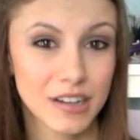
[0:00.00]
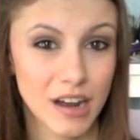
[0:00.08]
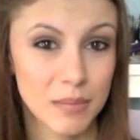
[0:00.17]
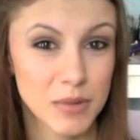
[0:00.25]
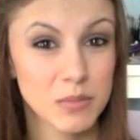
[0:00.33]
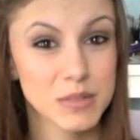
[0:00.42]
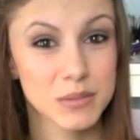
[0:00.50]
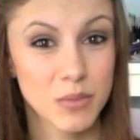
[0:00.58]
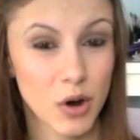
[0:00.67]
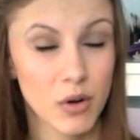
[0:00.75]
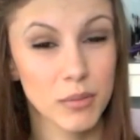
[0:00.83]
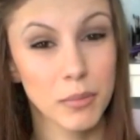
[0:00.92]
to come home
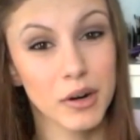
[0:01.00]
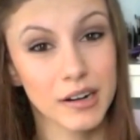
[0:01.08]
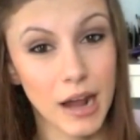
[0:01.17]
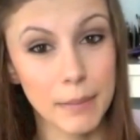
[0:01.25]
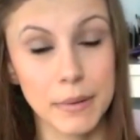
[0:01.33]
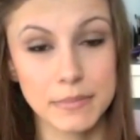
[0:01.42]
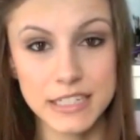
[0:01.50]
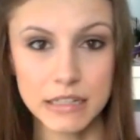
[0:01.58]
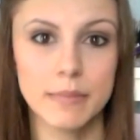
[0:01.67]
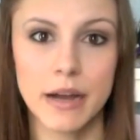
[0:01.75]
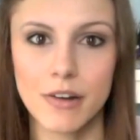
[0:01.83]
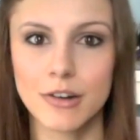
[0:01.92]
tomorrow and put it up. I'm still
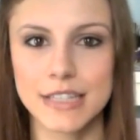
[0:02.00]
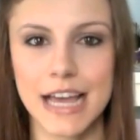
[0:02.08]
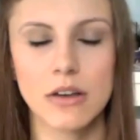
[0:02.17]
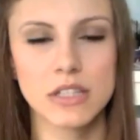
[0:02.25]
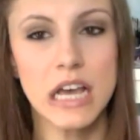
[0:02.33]
at my uncle's house.